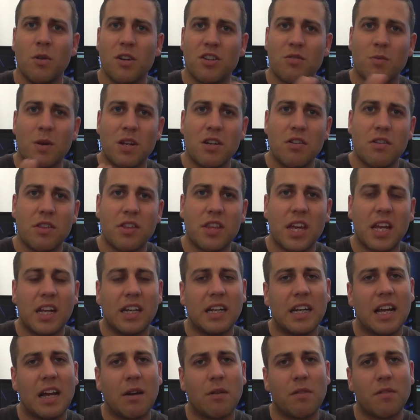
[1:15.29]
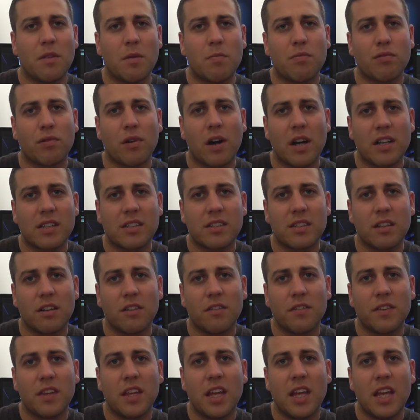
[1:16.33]
which when you think now of the price
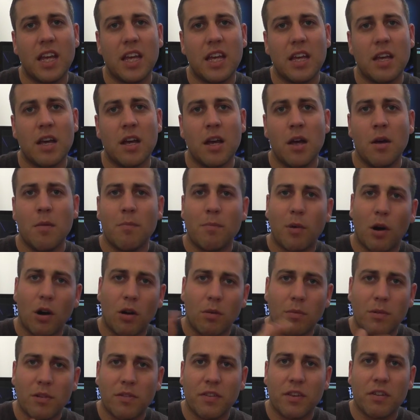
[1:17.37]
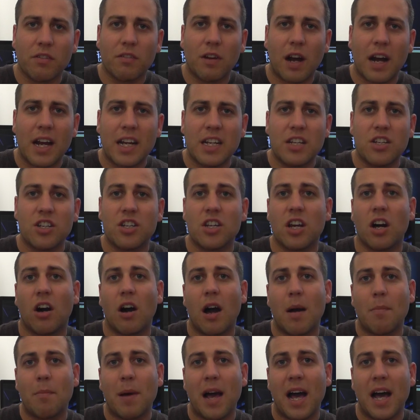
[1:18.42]
of the bottom of the range
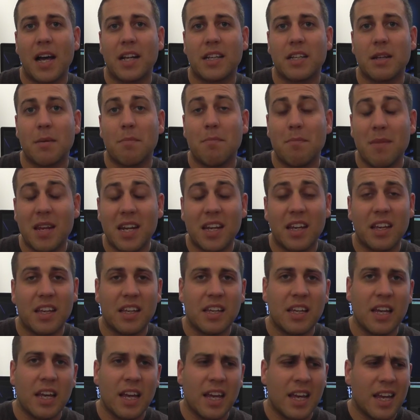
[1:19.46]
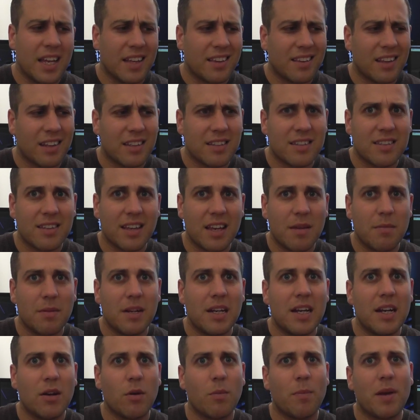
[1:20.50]
iPad mini, does seem
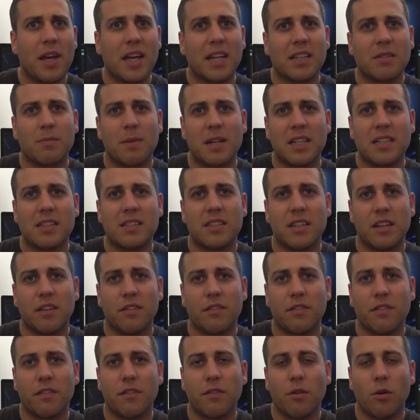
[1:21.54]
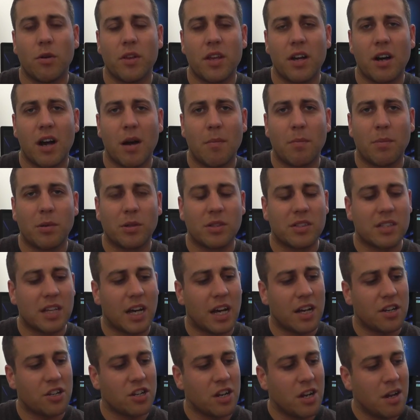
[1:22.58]
a little bit expensive for the iPod
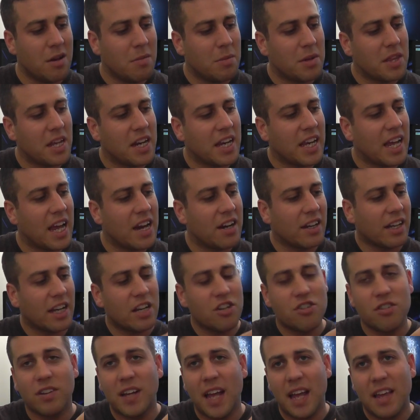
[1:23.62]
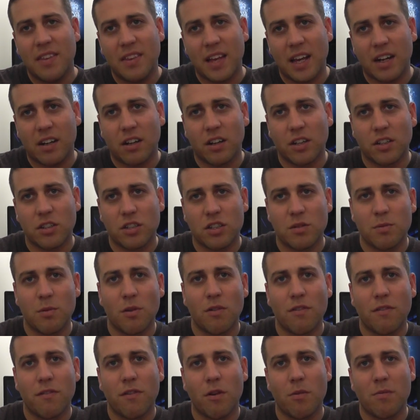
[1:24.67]
Touch, but then again I guess you're getting that kind of
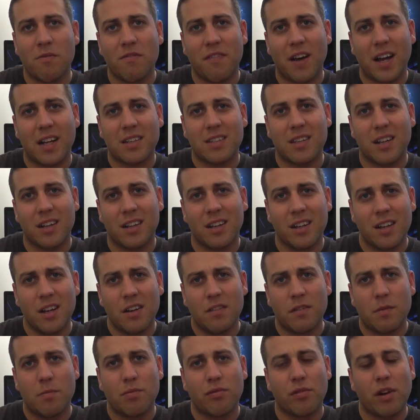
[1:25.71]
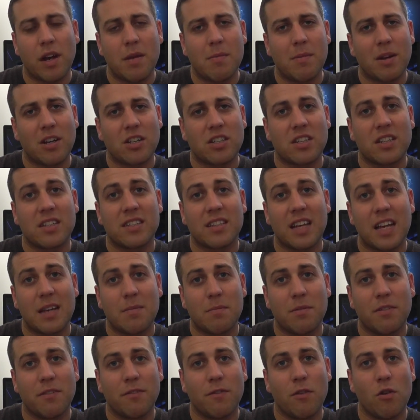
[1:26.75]
small form factor for pretty much the
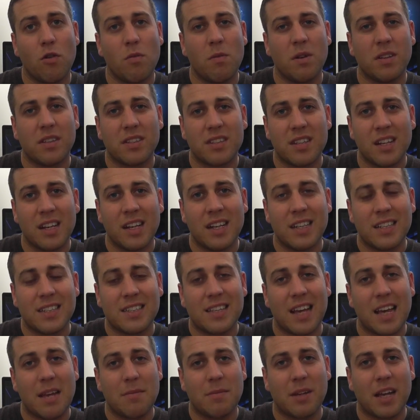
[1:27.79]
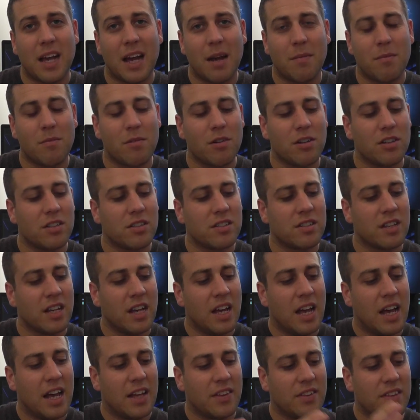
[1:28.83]
same performance, same cameras,
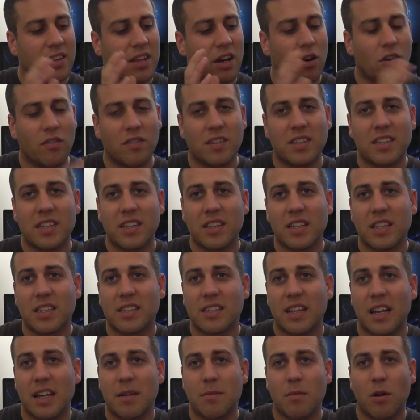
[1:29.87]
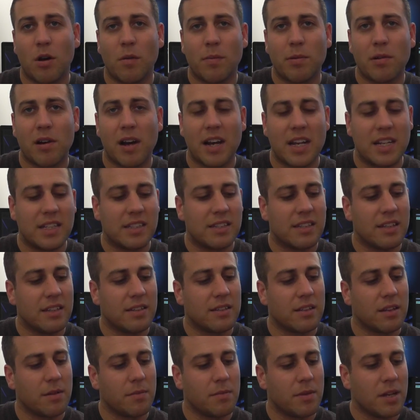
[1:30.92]
and obviously the same operating
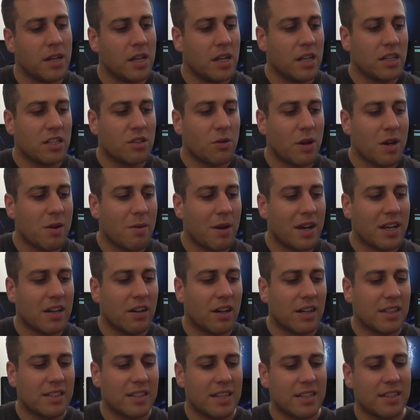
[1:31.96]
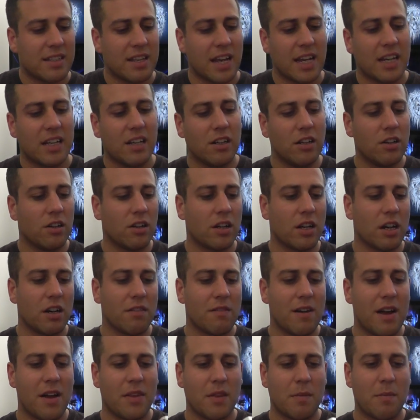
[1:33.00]
system. So anyway guys, let's take a look
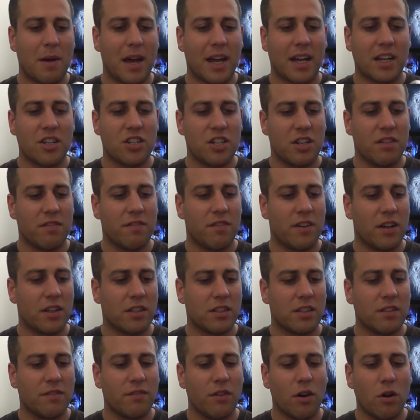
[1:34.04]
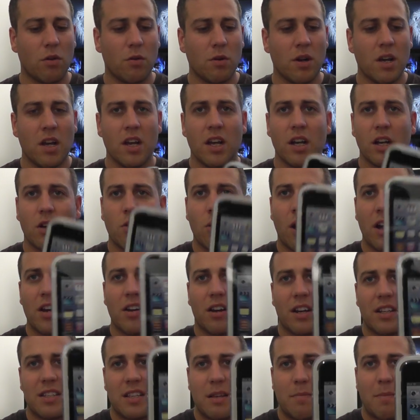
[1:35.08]
around the packaging first of all. Quite
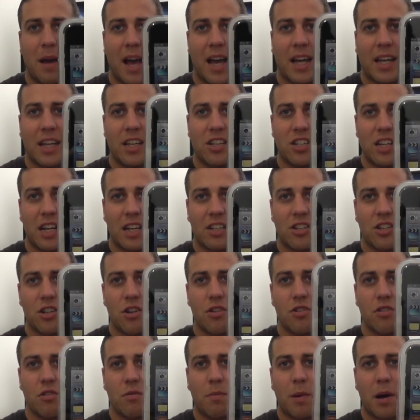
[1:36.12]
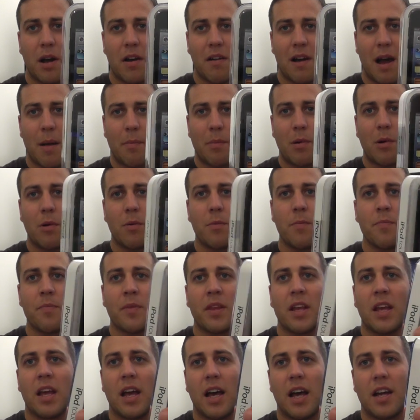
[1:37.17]
nicely packaged as usual per Apple,
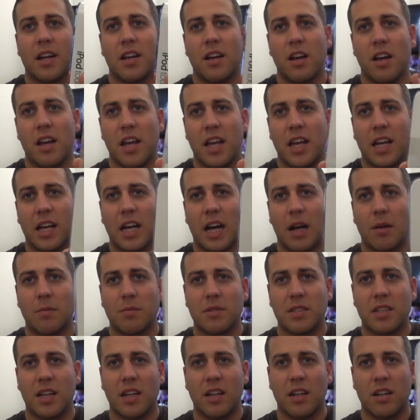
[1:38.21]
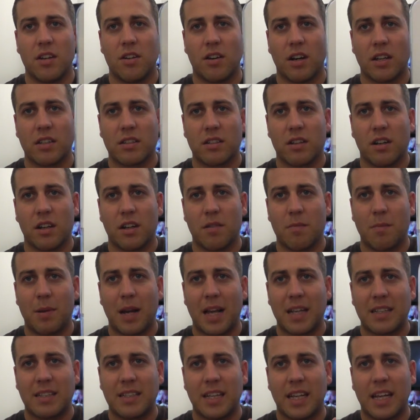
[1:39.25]
and it comes in a nice kind of
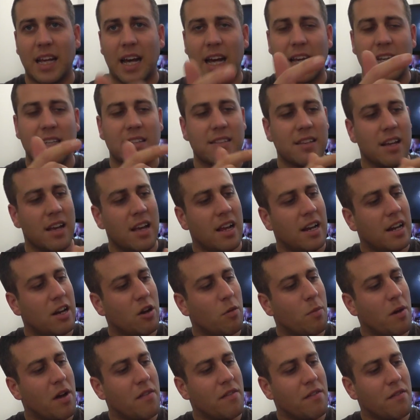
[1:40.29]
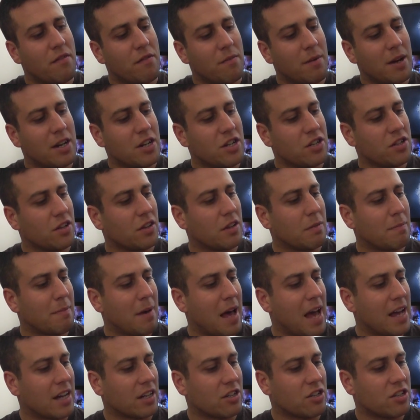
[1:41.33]
plastic case. A little bit of information on the
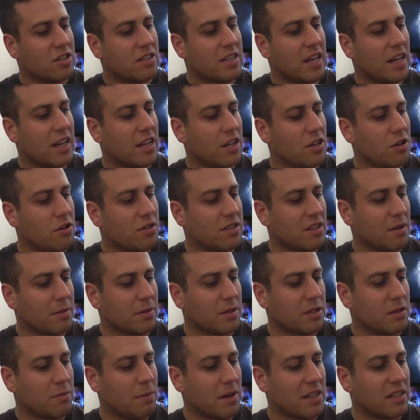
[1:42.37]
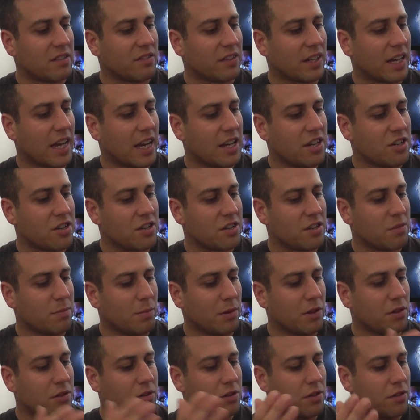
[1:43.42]
back just telling you some of the specifications:
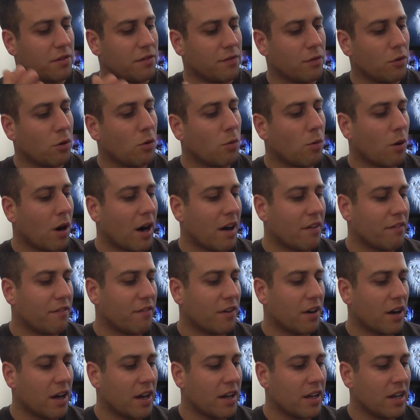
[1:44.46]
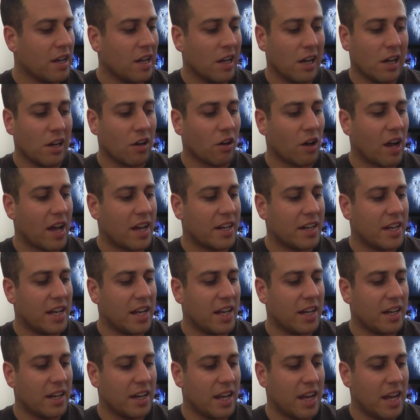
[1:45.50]
Bluetooth 4, Wi-Fi,
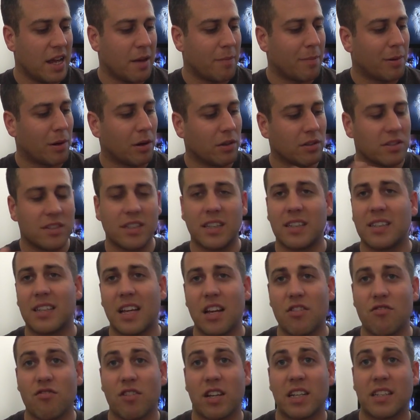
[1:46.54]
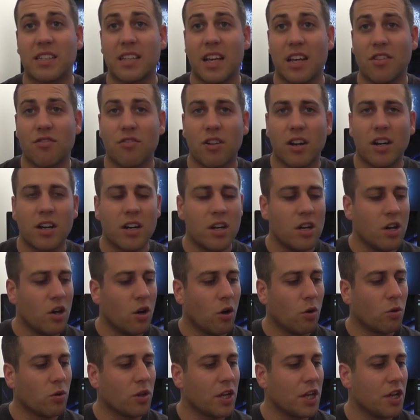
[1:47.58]
Lightning, Earpods, etc, etc,
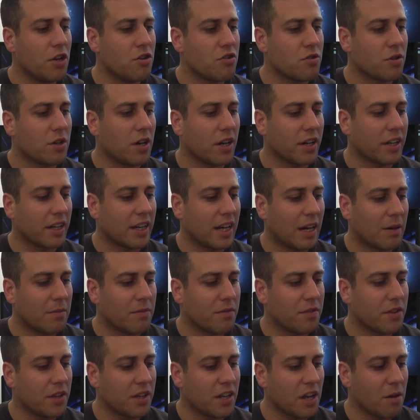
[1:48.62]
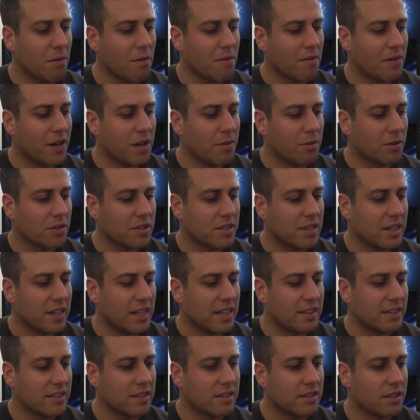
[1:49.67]
all the usual kind of gumph that no one really wants to
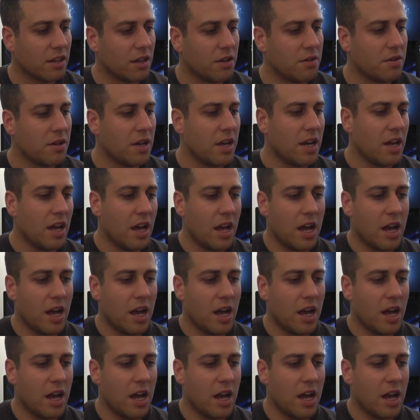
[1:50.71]
listen to.